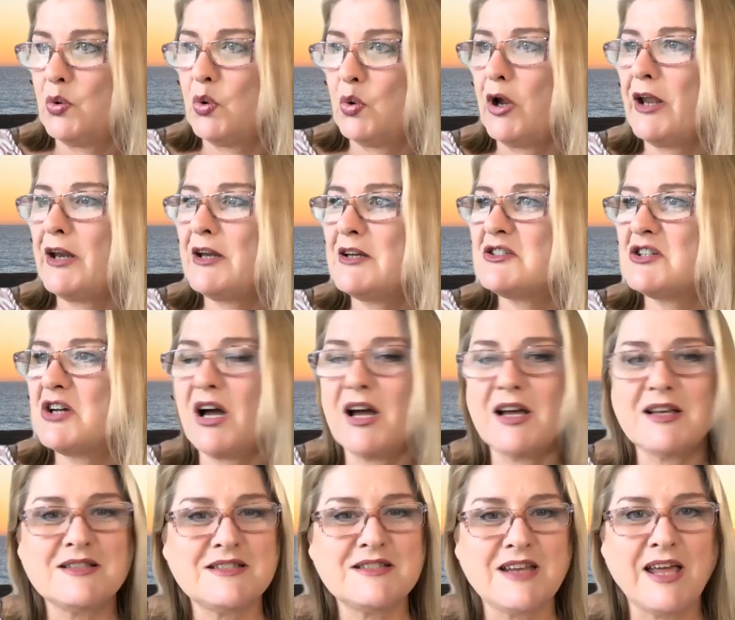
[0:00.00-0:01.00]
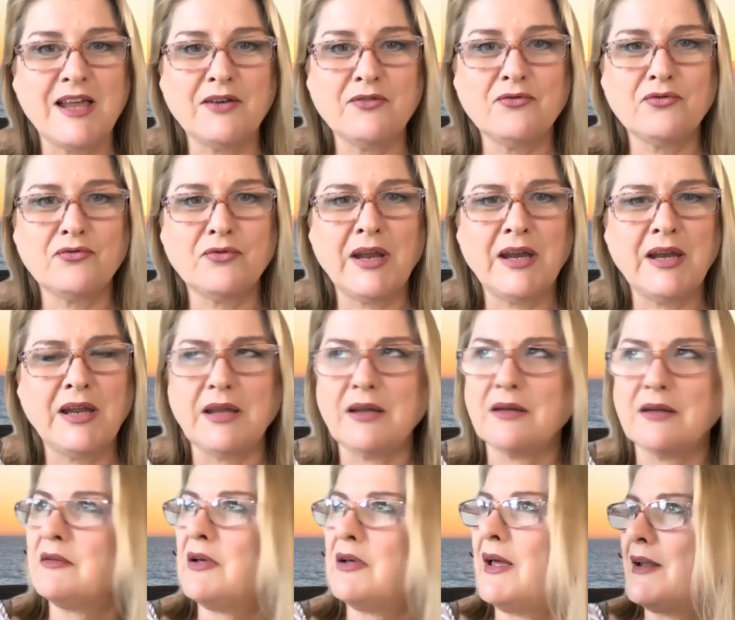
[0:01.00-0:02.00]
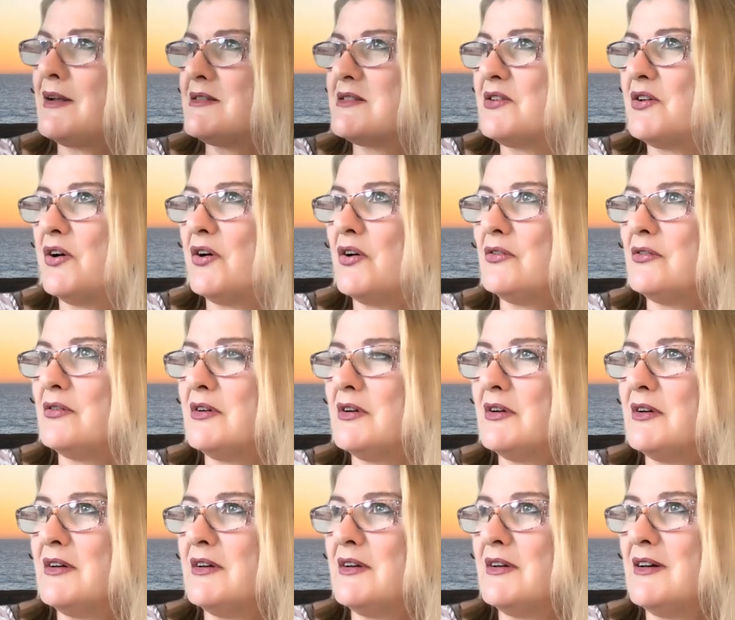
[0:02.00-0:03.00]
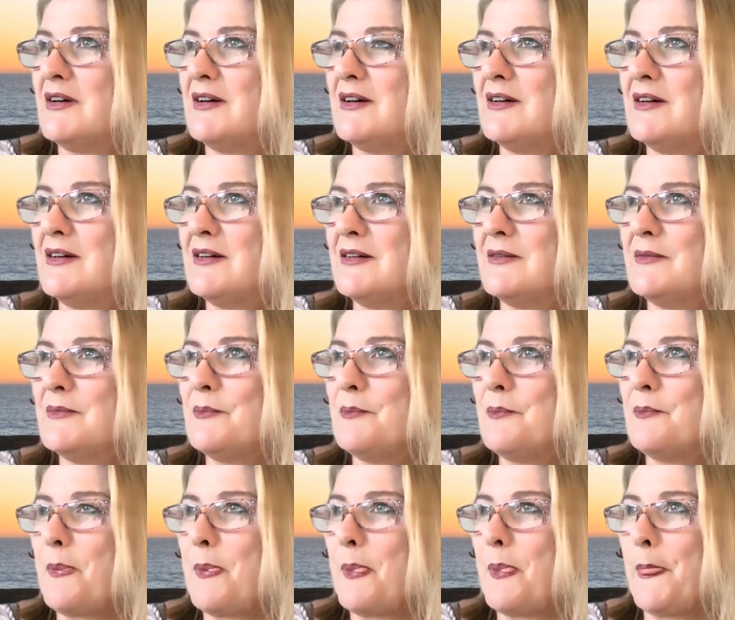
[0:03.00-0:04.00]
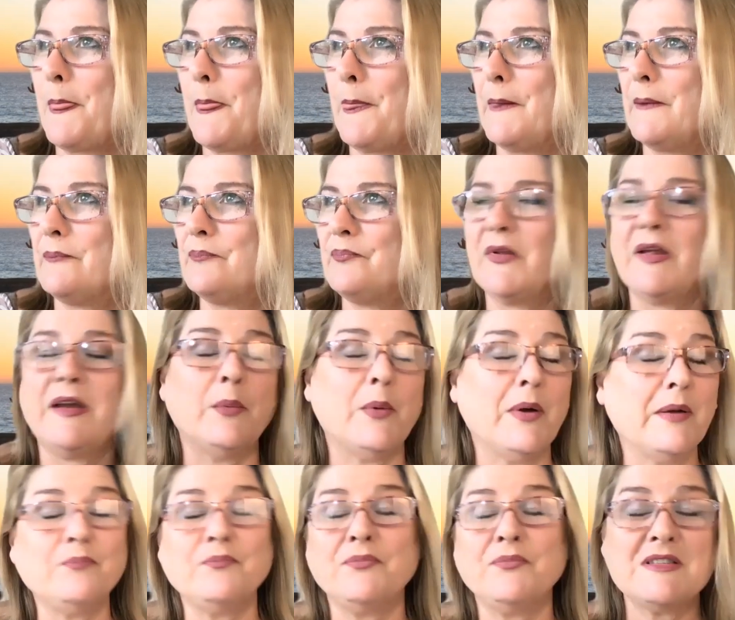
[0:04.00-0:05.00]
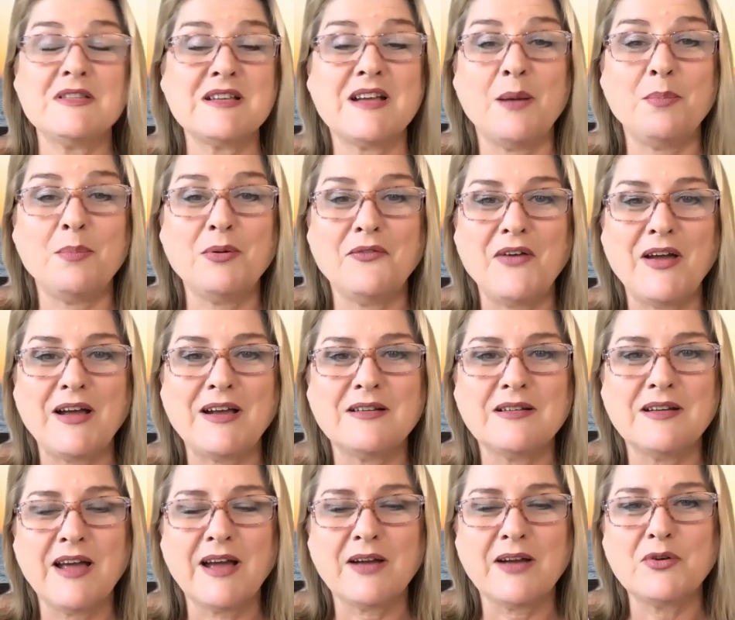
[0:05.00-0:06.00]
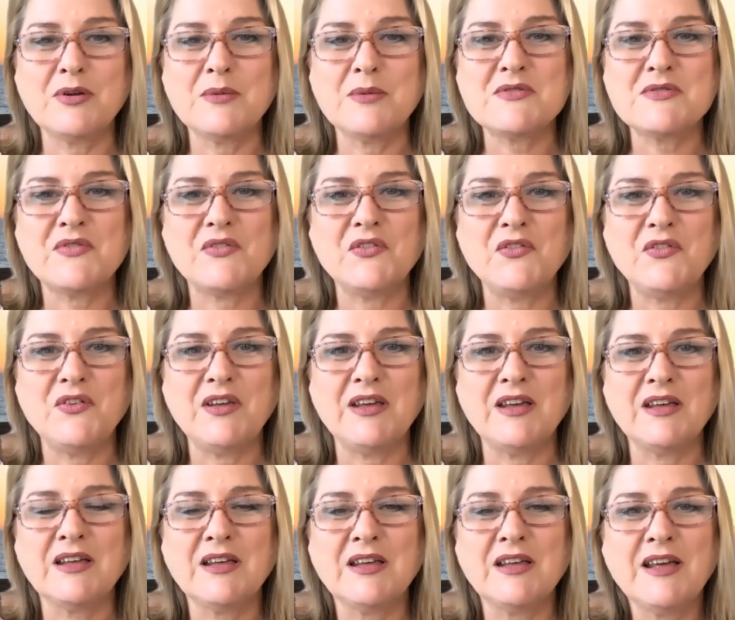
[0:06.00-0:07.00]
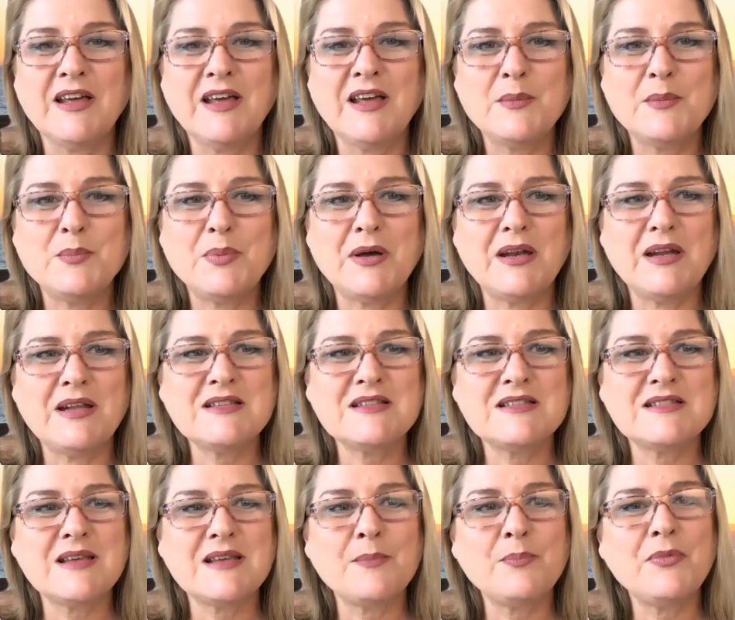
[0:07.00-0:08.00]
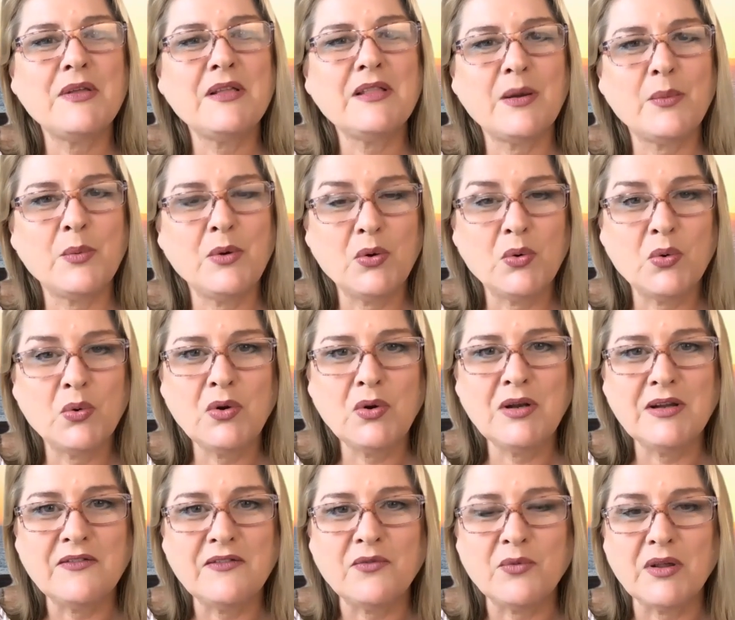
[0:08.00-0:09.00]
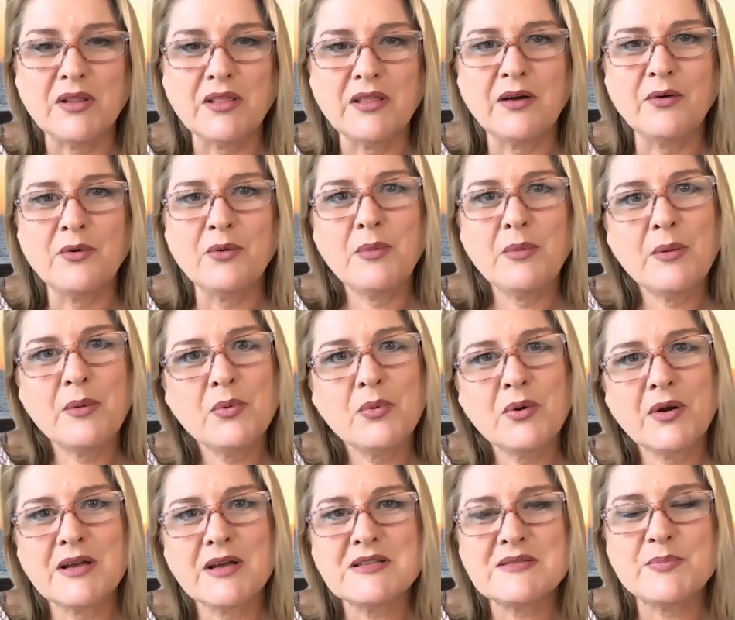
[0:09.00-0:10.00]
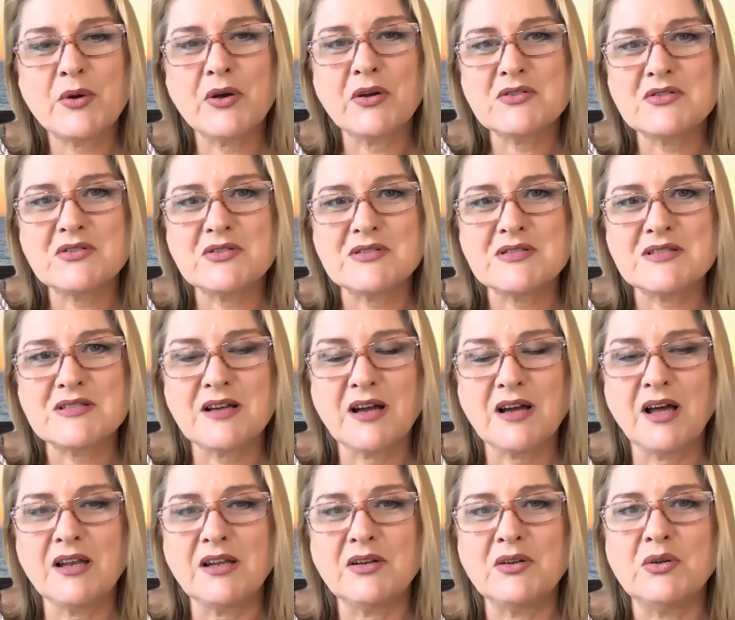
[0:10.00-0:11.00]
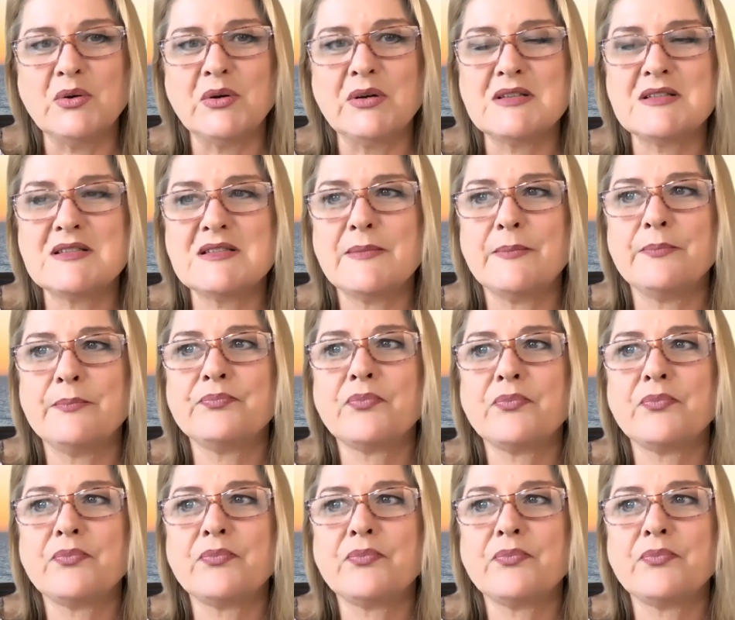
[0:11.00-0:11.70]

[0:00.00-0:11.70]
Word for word: or energized and ready. How does it go? Um, anyway, there's a couple of ac- acronyms for fear, but it's something that we all live with. I remember when I spoke to Scarlett Lewis